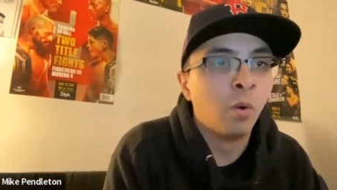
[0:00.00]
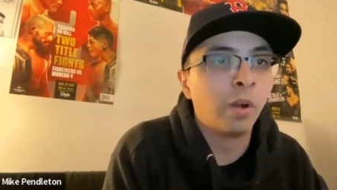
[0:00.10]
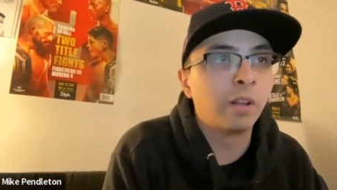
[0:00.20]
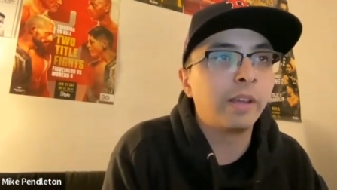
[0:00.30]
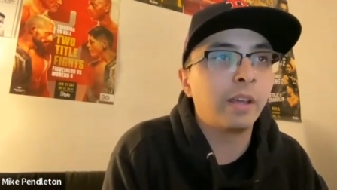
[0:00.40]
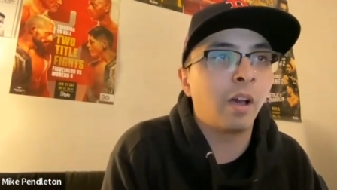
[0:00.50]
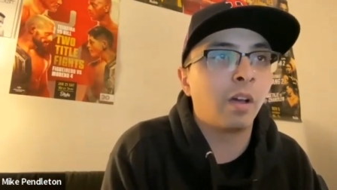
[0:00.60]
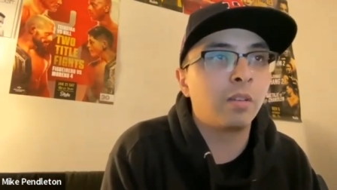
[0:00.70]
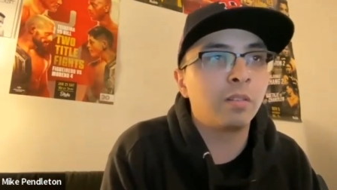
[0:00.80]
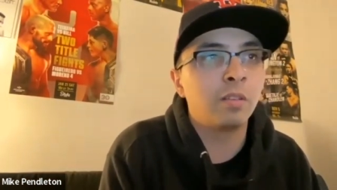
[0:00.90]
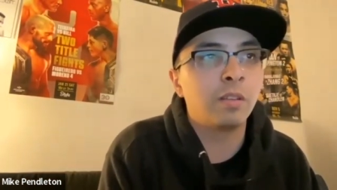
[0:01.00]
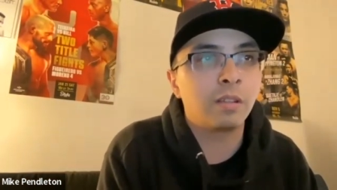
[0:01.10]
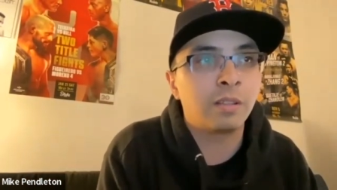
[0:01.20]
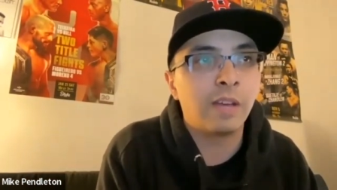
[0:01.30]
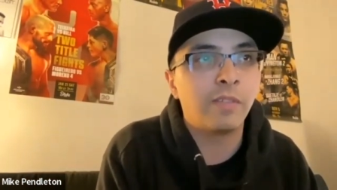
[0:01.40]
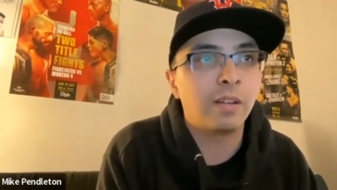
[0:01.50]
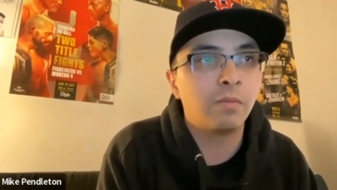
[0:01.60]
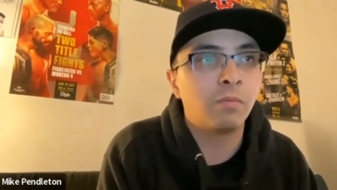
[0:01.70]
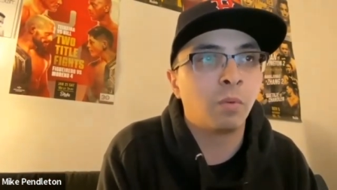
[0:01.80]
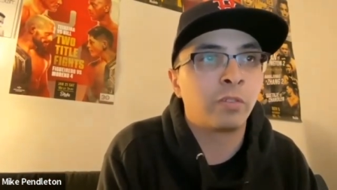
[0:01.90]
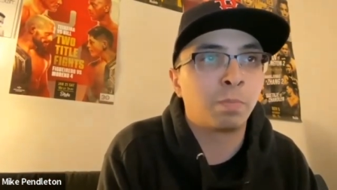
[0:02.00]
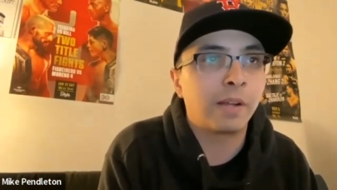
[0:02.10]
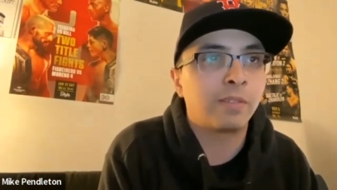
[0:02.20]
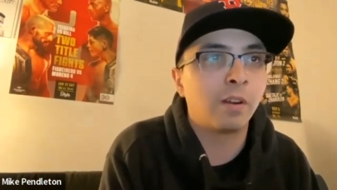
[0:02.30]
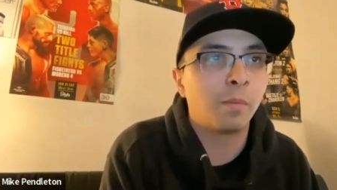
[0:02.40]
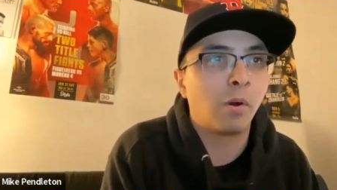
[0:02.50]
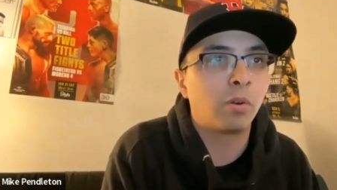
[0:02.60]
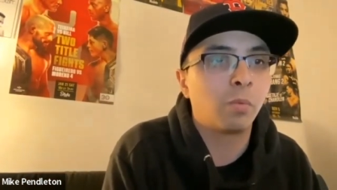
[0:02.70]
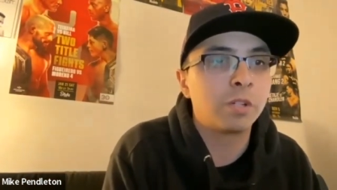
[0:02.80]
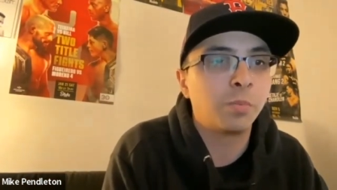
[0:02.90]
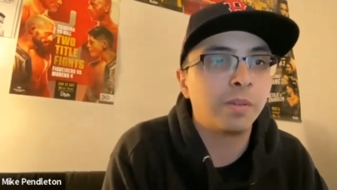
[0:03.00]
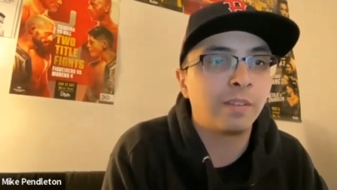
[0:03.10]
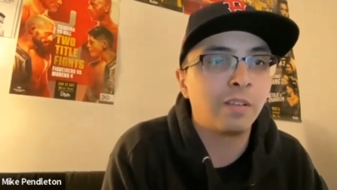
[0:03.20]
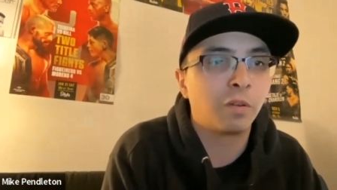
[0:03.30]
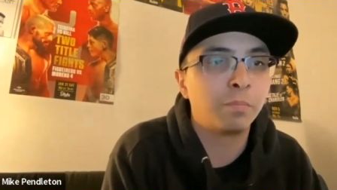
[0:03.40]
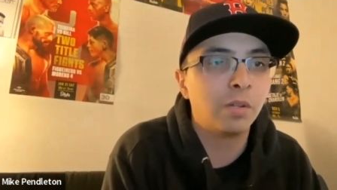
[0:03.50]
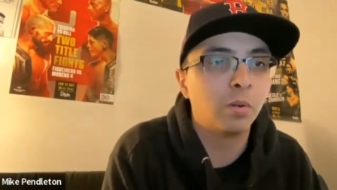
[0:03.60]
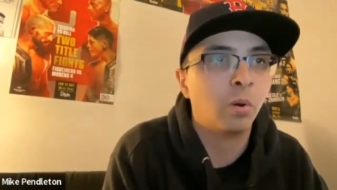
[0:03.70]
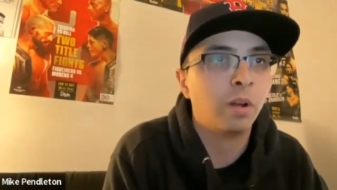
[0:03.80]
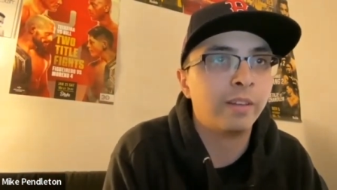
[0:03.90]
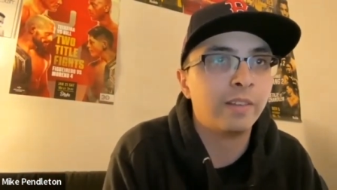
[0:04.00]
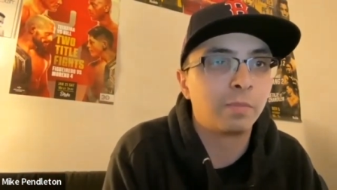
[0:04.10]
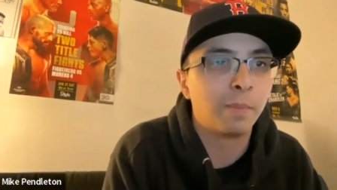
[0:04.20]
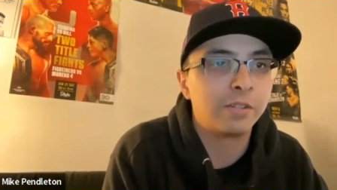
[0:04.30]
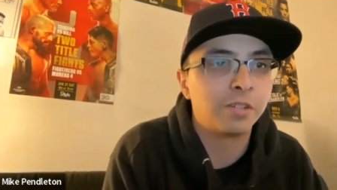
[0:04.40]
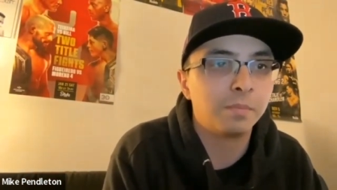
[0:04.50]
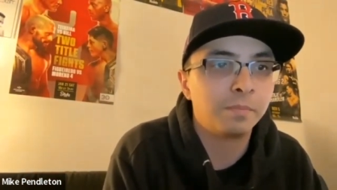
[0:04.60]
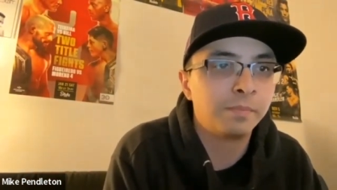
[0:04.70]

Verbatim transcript: really, uh, given respect to your opponent, what should we see from you in this matchup?